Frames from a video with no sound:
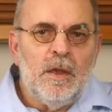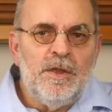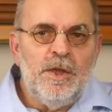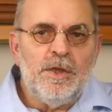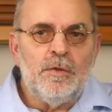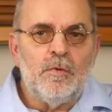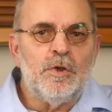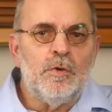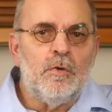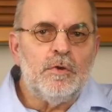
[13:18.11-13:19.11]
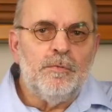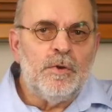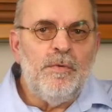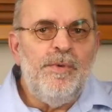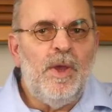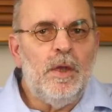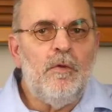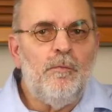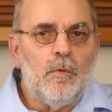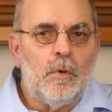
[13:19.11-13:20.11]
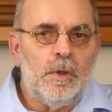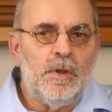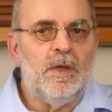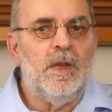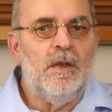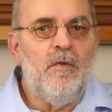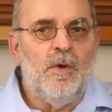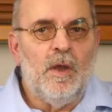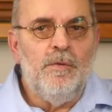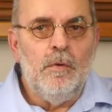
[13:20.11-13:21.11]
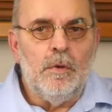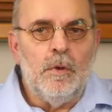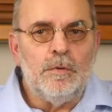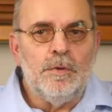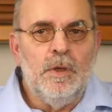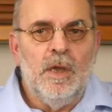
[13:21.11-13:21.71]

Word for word: a digital source for the remaining four hundred ninety-five euros.